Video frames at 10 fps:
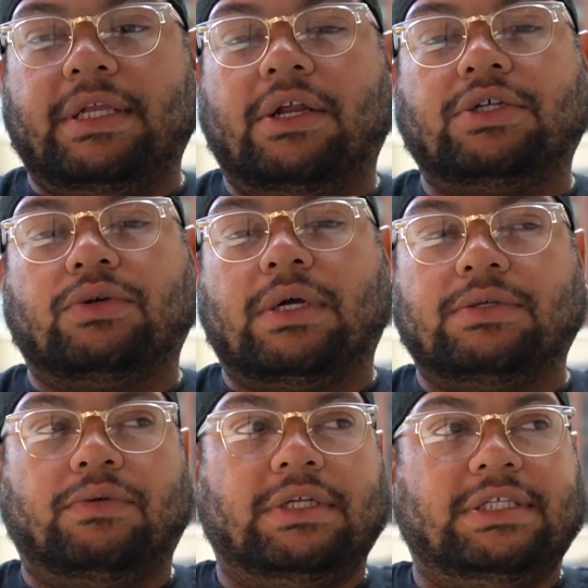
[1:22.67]
It also
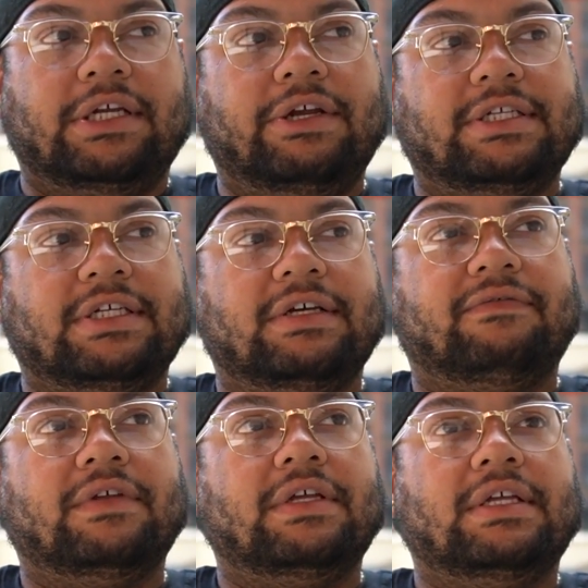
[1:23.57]
comes with a series of
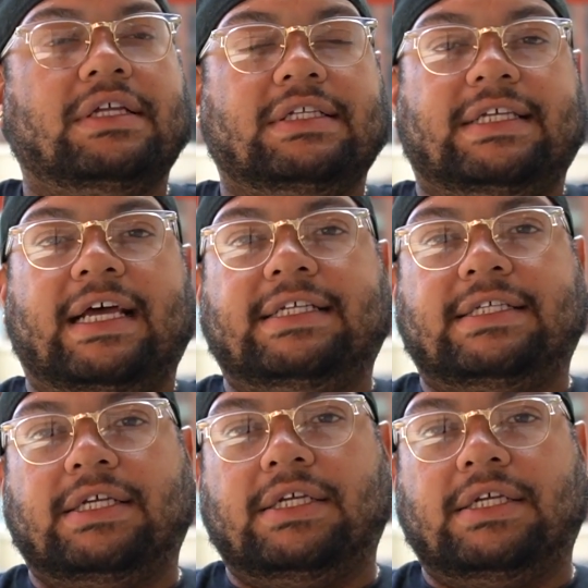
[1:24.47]
tests